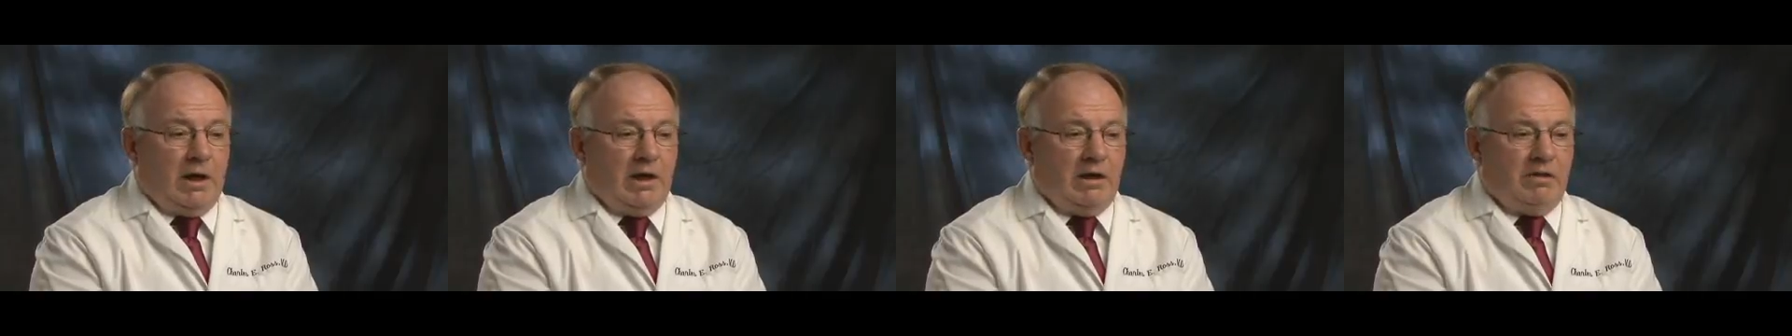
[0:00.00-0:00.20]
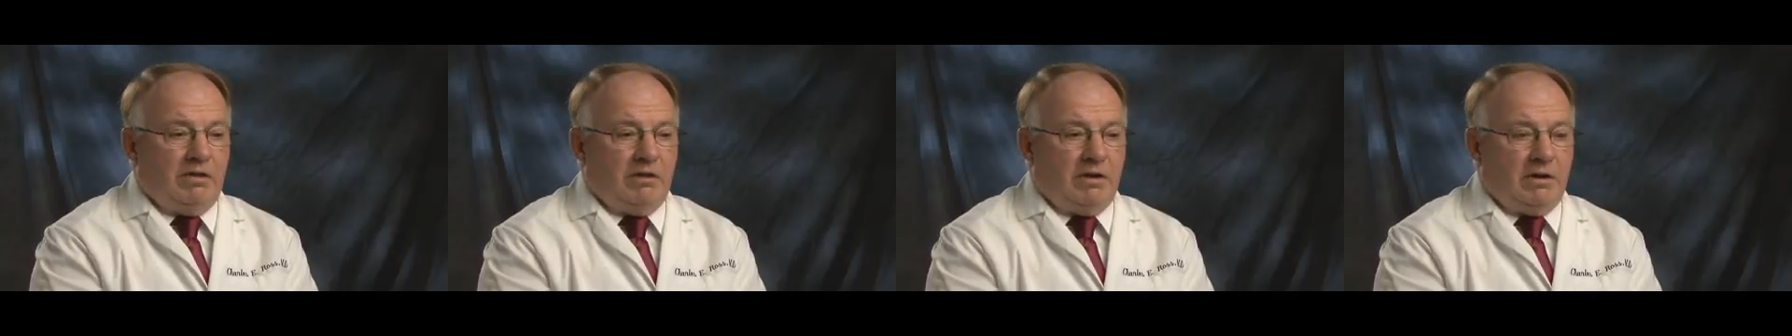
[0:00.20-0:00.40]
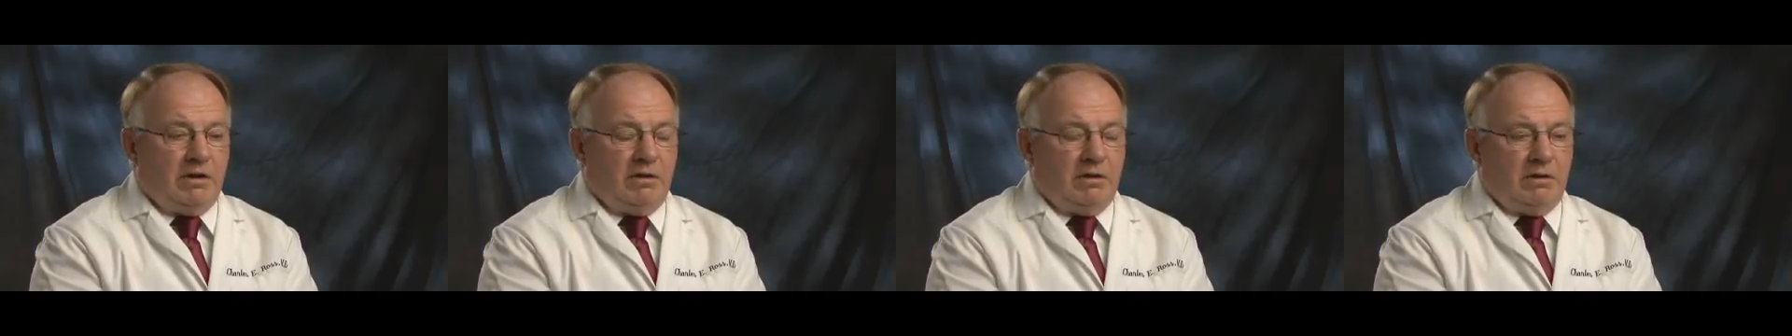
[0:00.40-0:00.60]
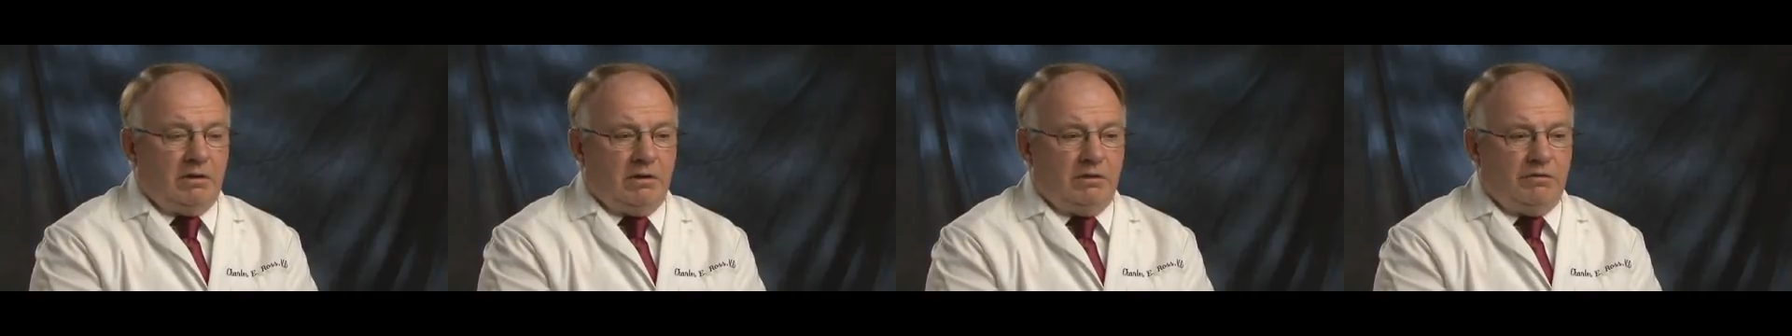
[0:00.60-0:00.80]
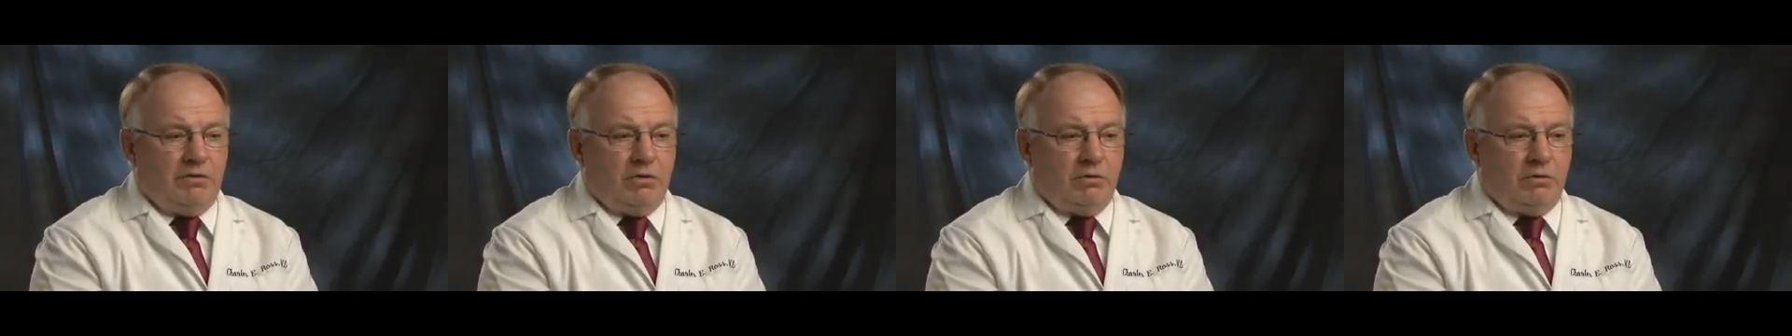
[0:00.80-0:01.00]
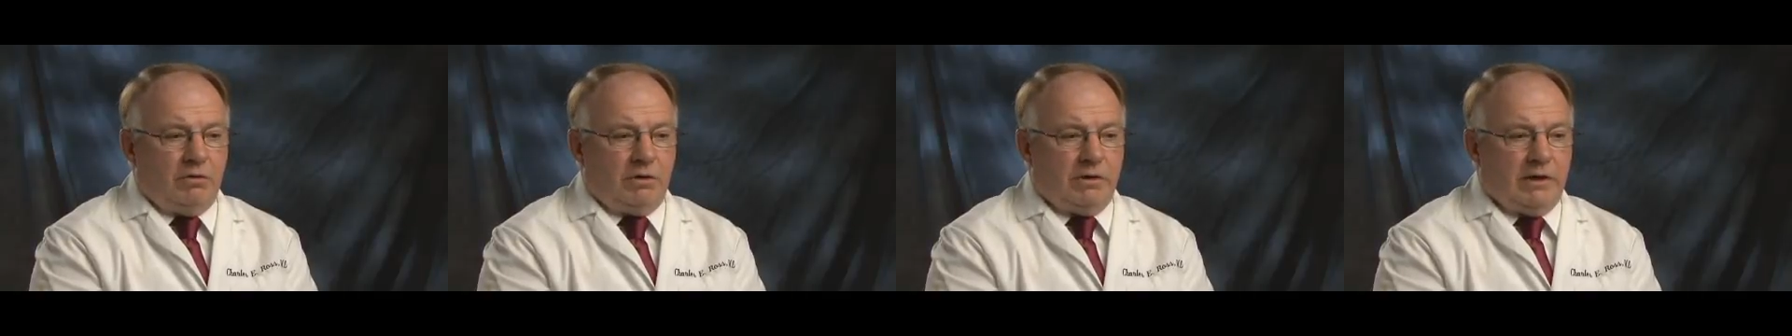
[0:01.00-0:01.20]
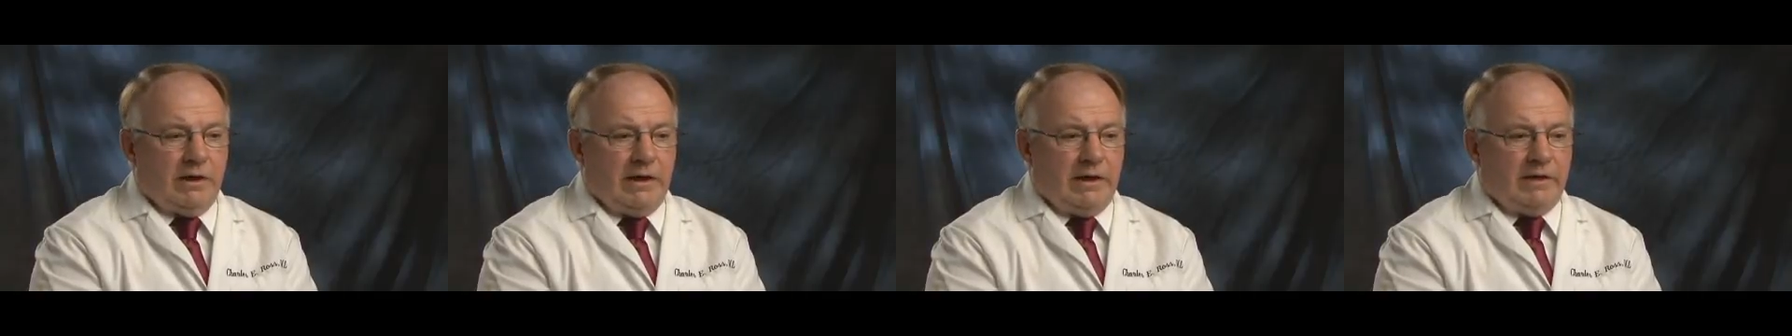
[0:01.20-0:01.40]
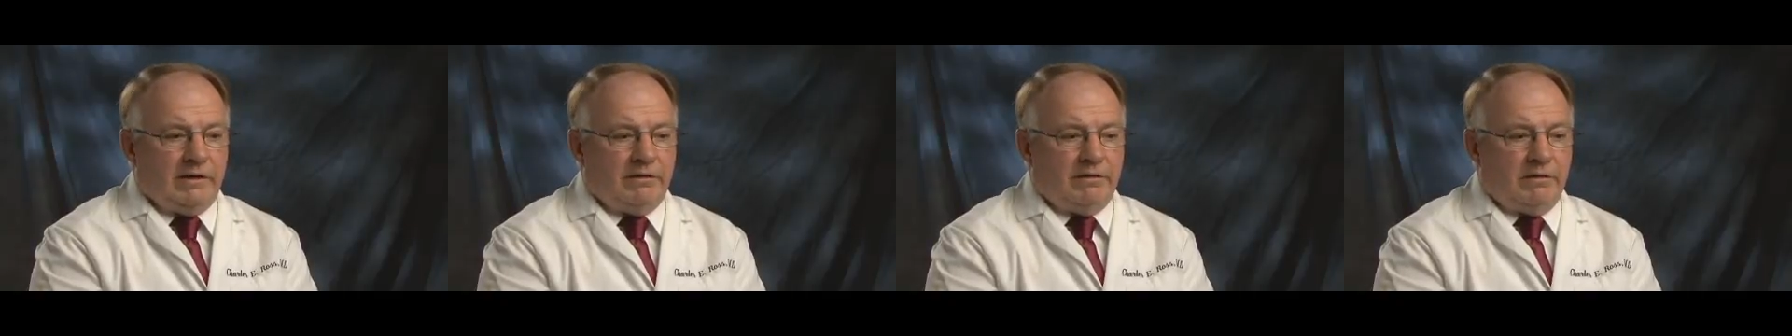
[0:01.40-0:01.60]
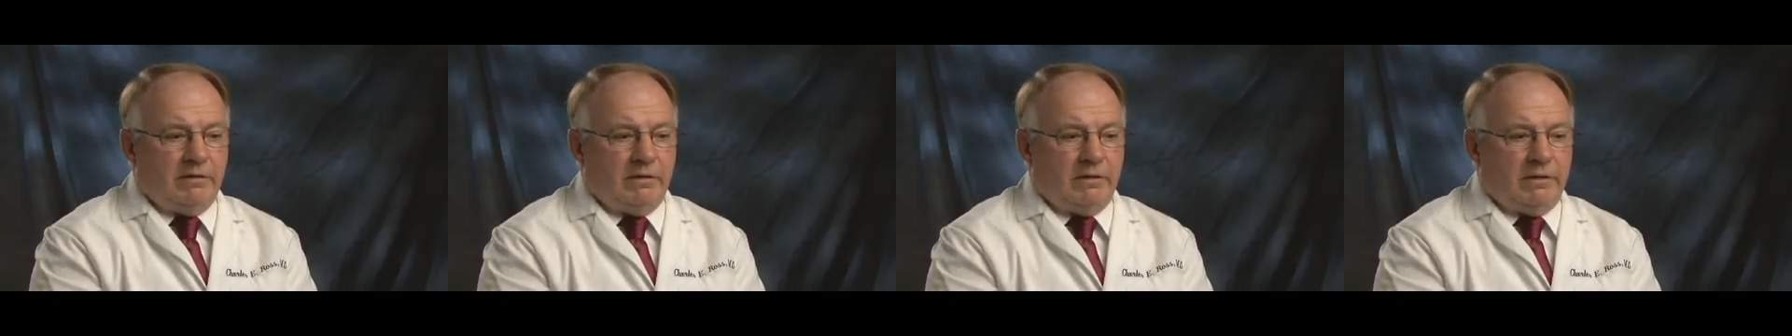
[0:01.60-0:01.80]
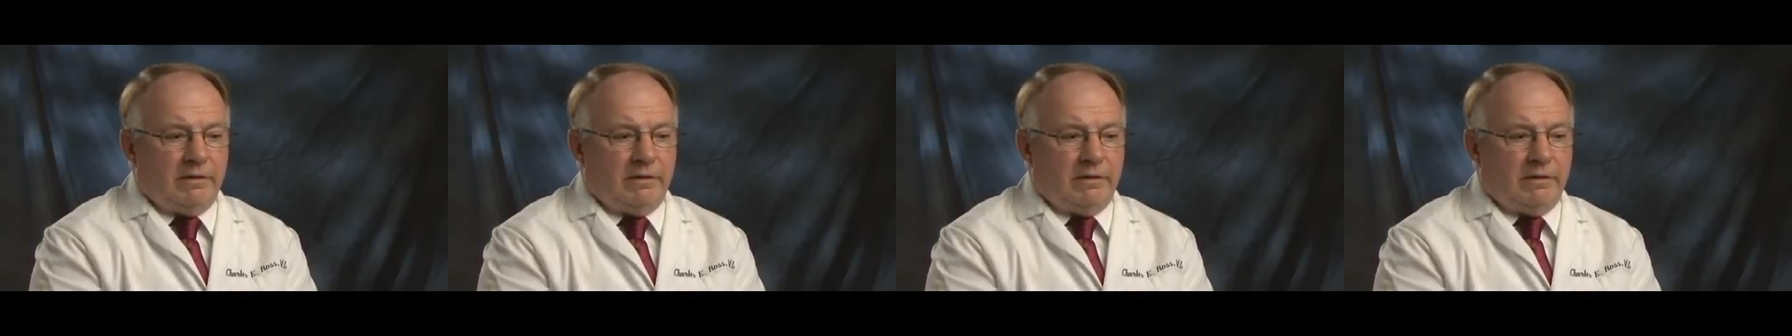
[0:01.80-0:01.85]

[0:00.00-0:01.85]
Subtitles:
I think if you look at